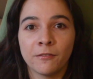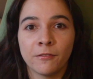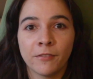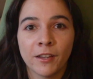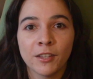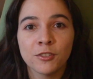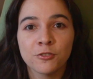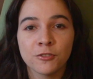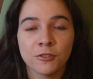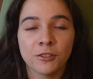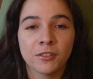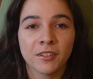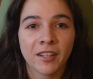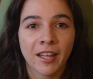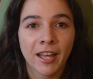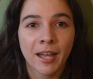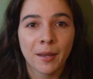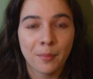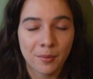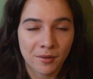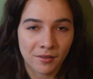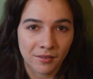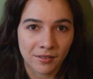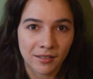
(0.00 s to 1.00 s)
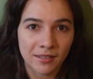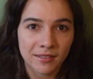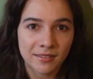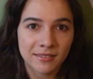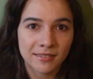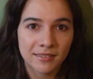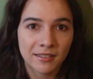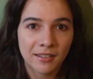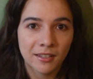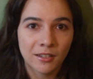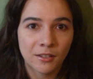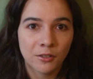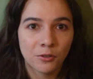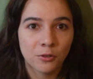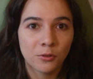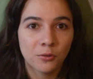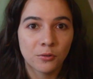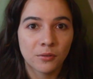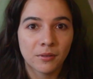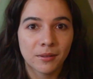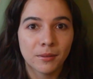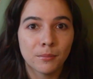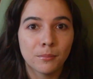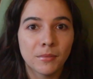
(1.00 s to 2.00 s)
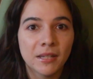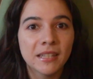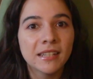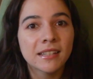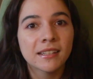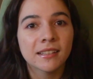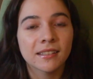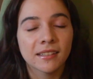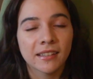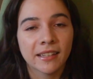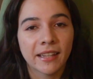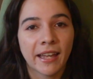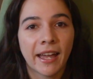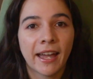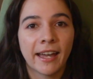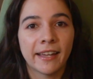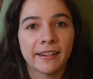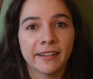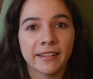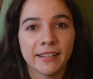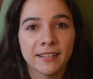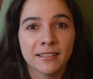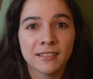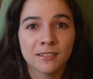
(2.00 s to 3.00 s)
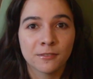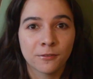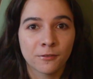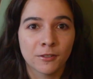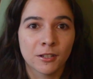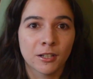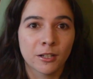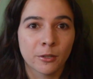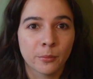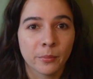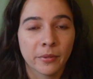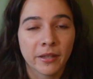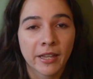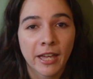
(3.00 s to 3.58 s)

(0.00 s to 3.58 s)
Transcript: venture capitalist who immediately had his firm,